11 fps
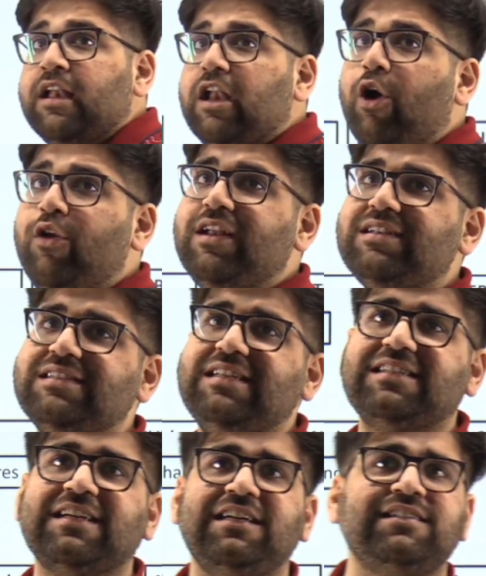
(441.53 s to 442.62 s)
Now let's
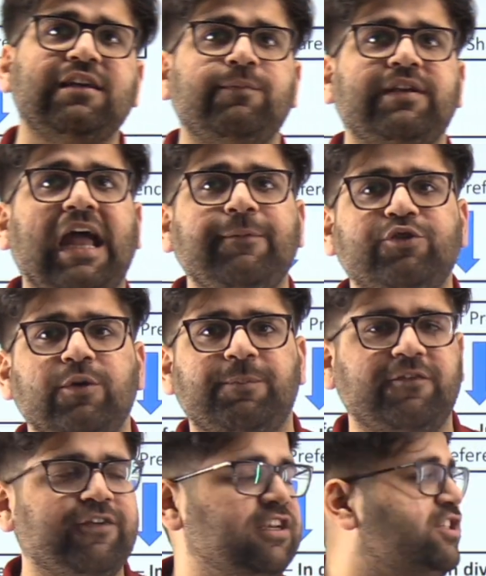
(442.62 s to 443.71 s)
discuss some types of
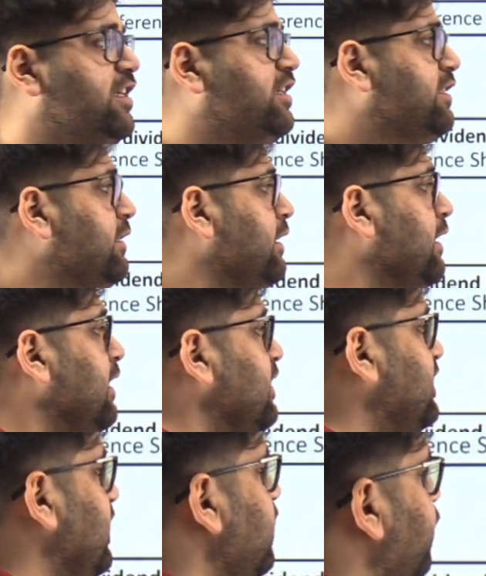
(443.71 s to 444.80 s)
preference shares.
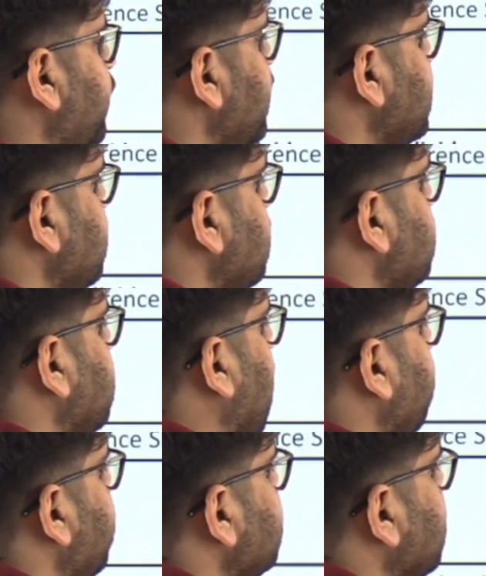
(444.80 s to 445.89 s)
See, the first type is